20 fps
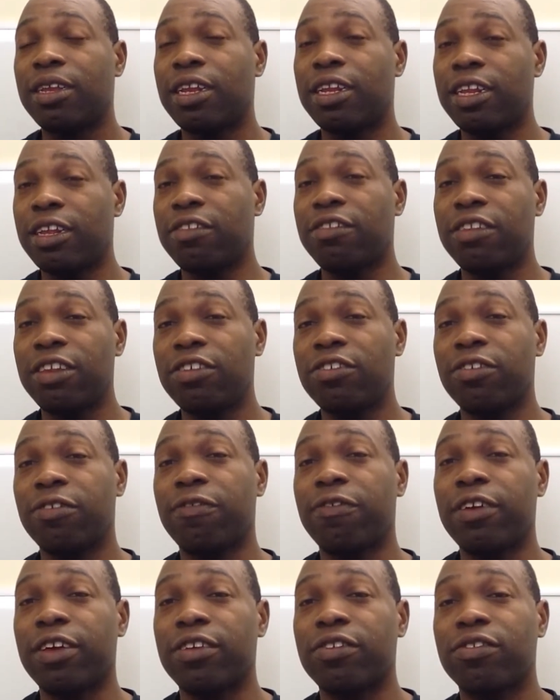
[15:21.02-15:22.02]
The densities are
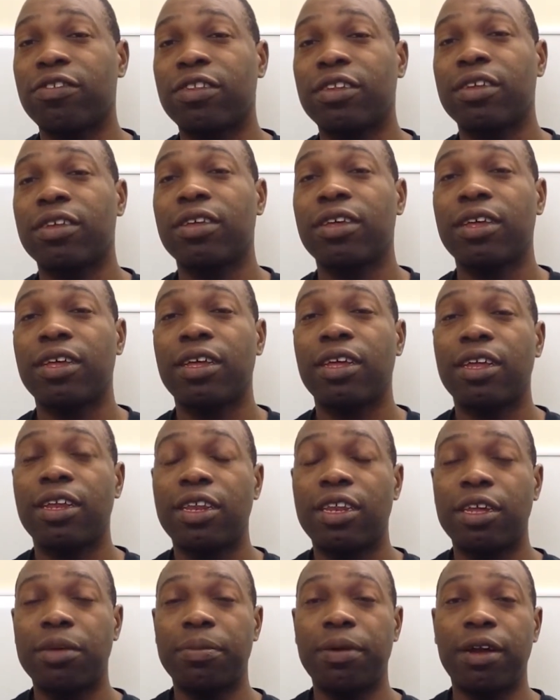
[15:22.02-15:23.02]
fixed.
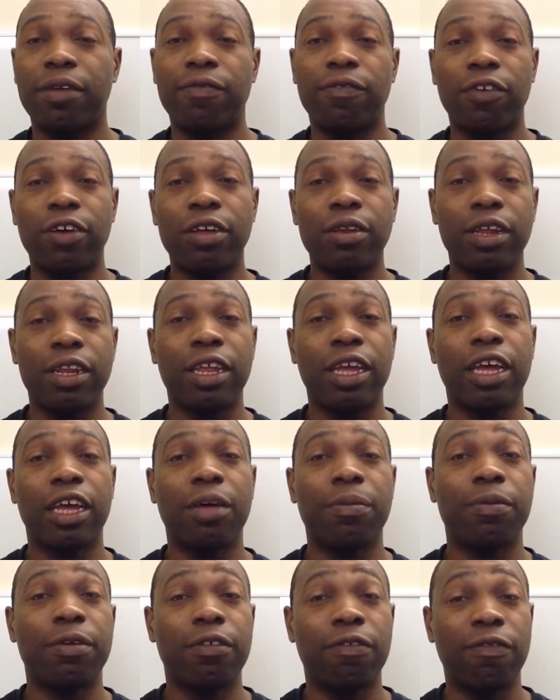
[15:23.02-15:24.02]
The amount of volume they take
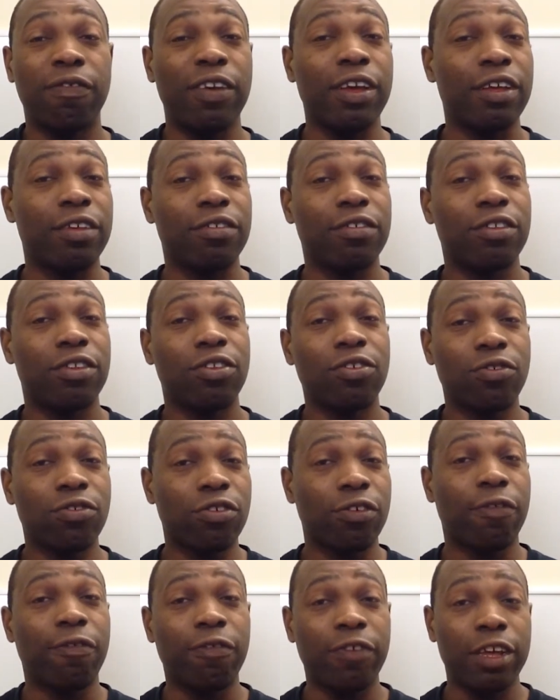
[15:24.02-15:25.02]
up is fixed. Those are
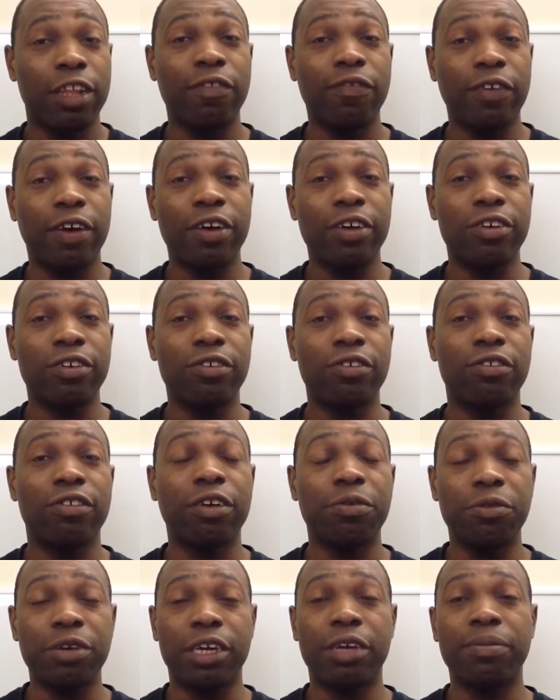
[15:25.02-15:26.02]
fixed values
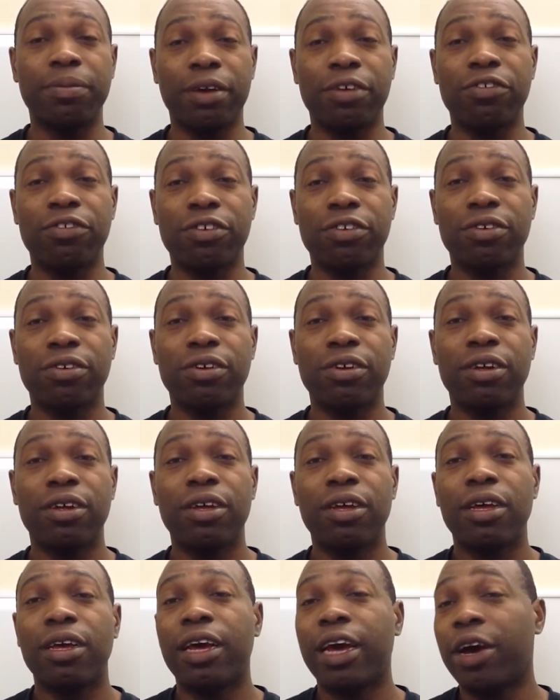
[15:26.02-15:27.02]
that we can measure.
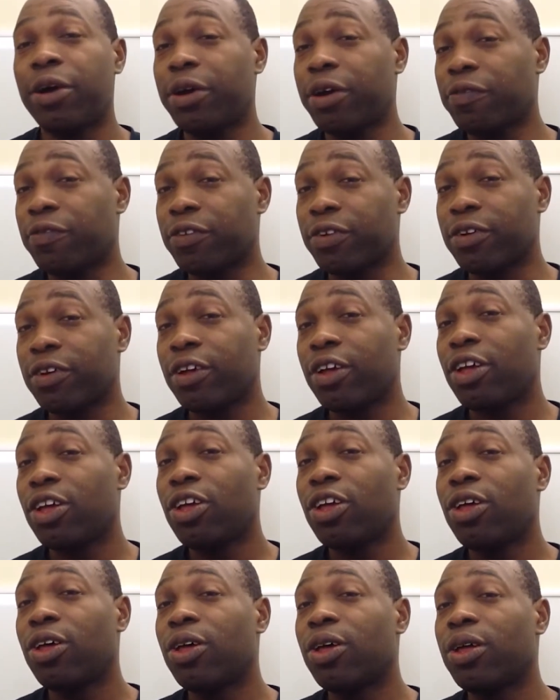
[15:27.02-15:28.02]
However,
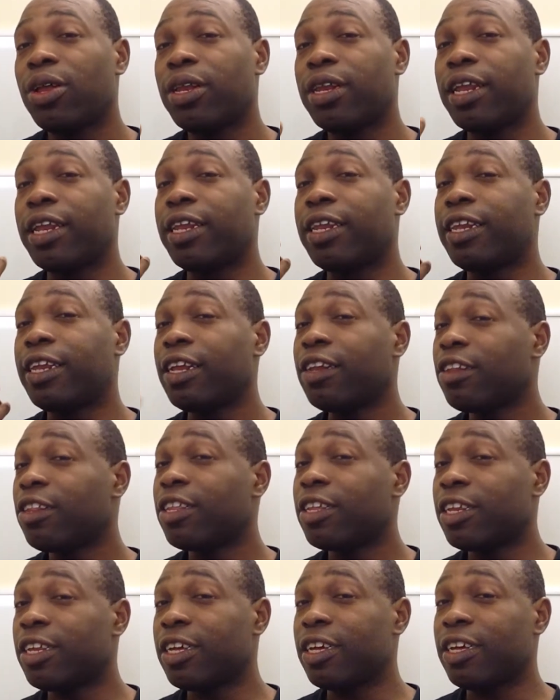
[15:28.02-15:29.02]
the
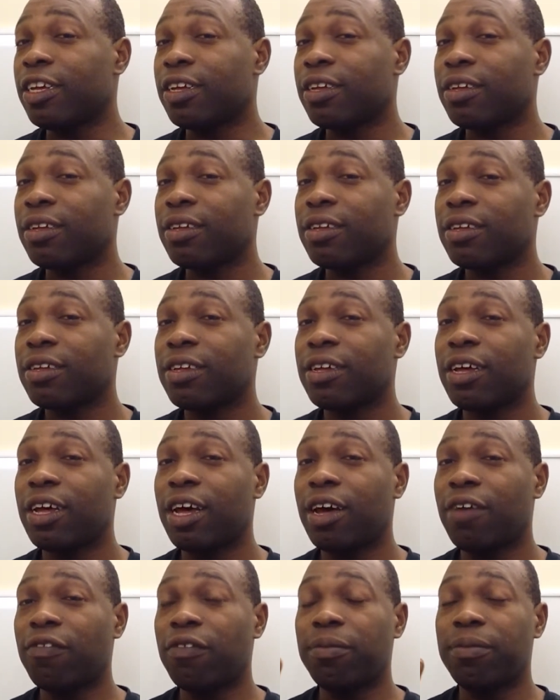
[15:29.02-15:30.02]
density
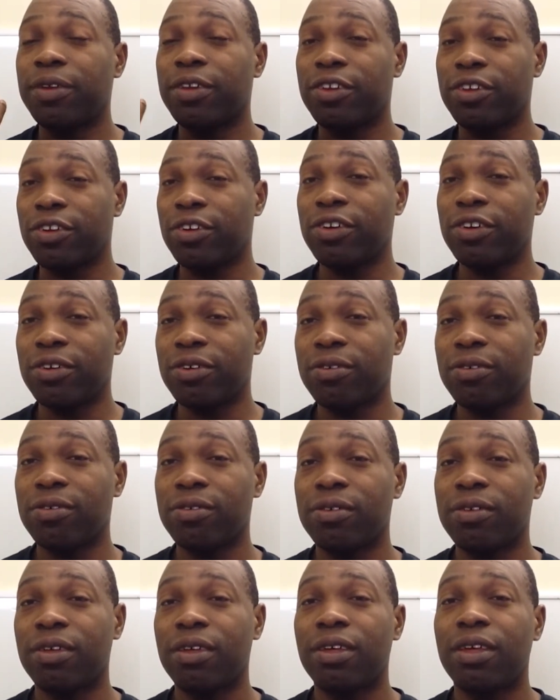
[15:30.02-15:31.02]
of a material
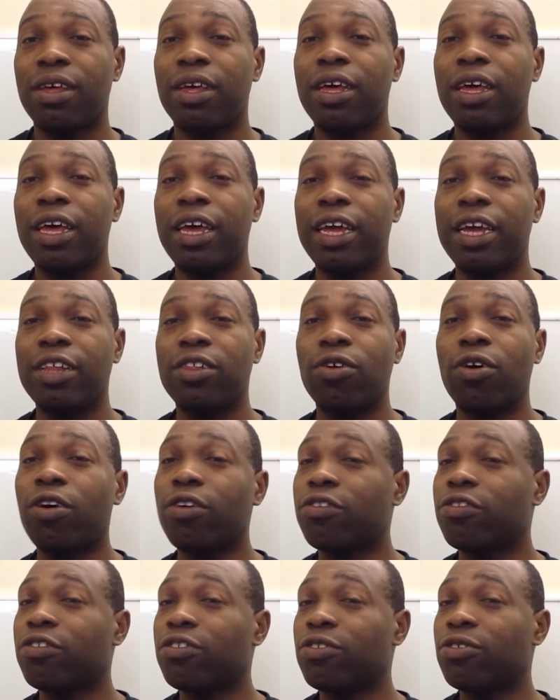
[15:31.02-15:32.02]
is
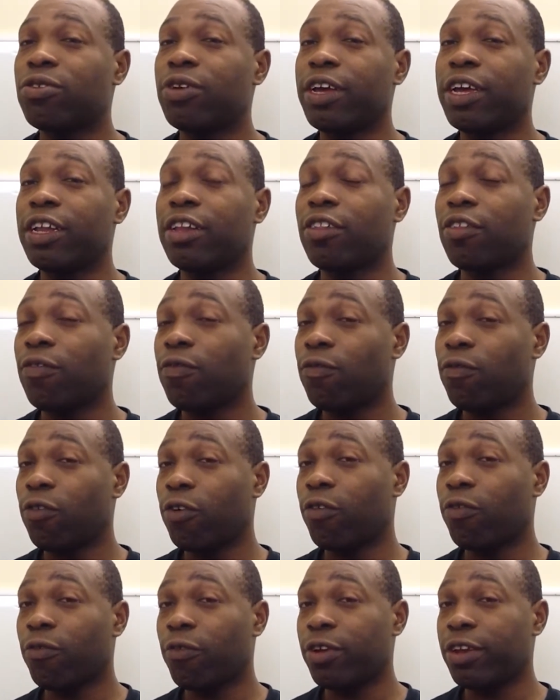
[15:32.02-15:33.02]
also its
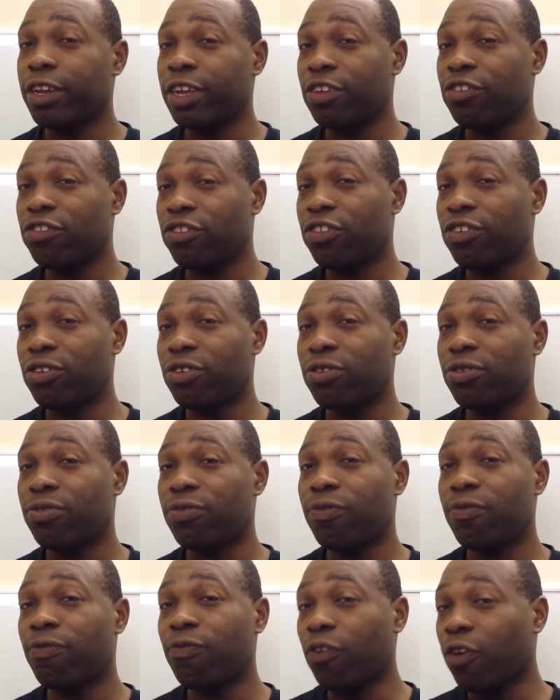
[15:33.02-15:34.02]
fourth retentional
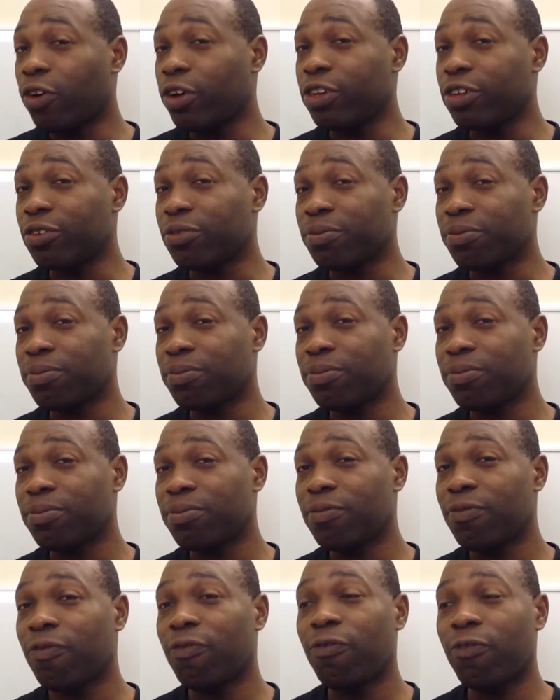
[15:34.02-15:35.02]
volume
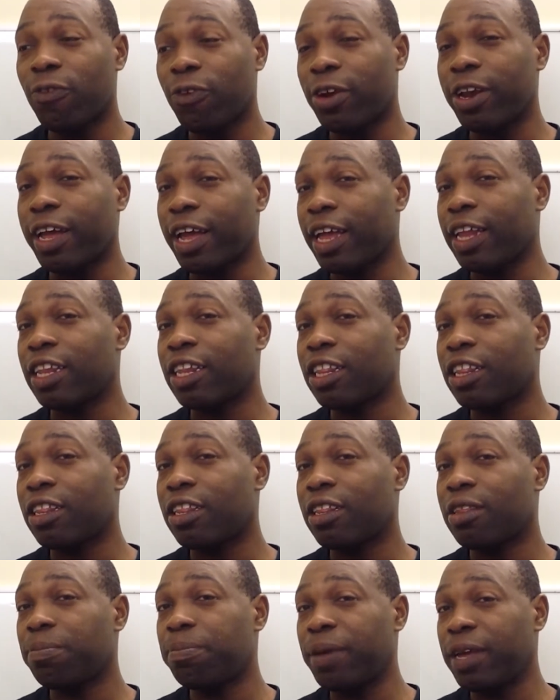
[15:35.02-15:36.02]
for that
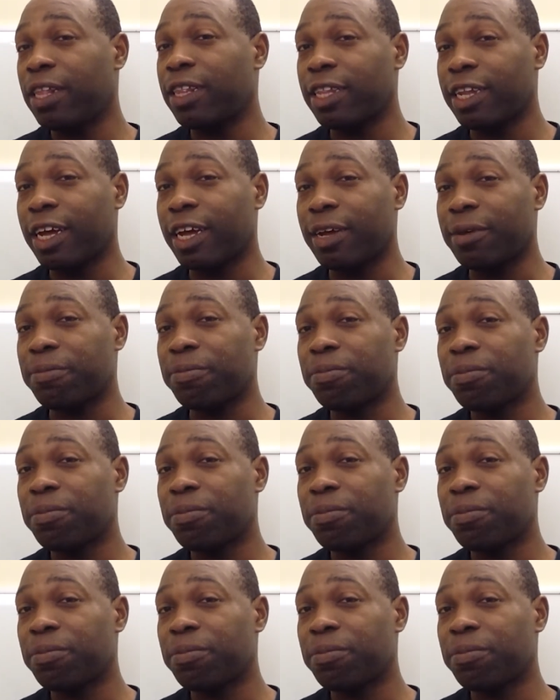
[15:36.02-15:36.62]
space-time.